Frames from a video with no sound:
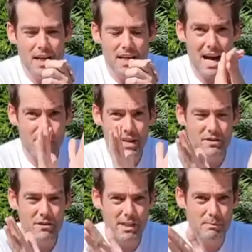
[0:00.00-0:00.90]
Now,
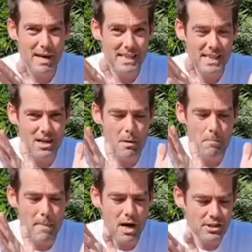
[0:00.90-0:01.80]
if you're expecting a
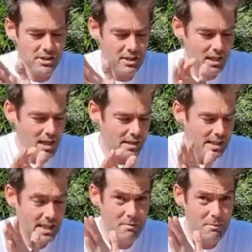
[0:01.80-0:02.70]

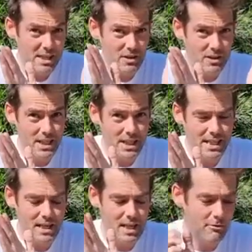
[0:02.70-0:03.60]
masterclass in mixology,
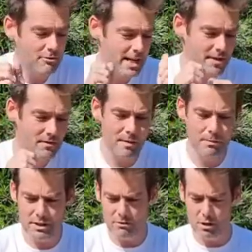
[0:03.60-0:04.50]
then I'm afraid you've come
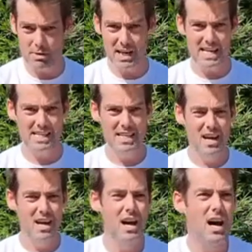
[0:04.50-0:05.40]
to the wrong place.
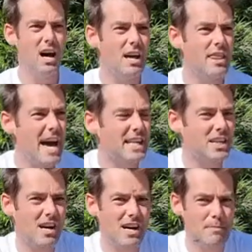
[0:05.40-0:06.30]
That
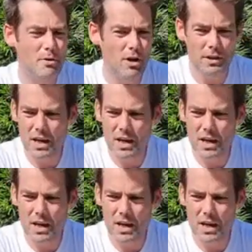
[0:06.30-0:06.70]
I am not.